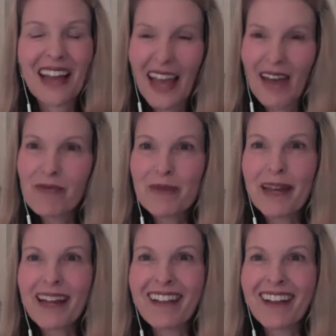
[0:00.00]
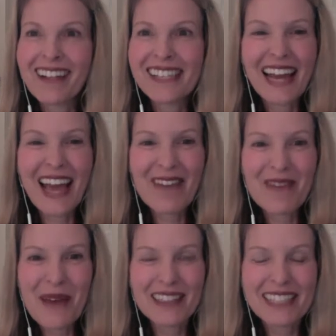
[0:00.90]
I have them in my closet. I
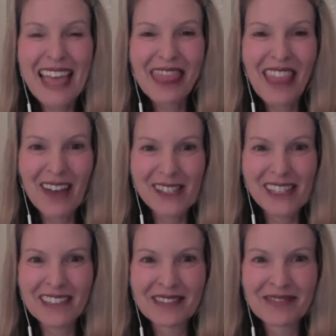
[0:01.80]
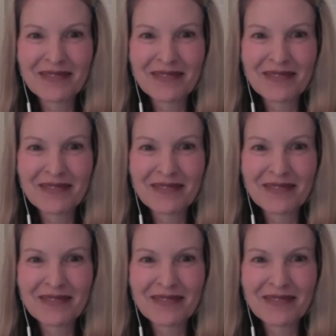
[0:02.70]
have about 10,000.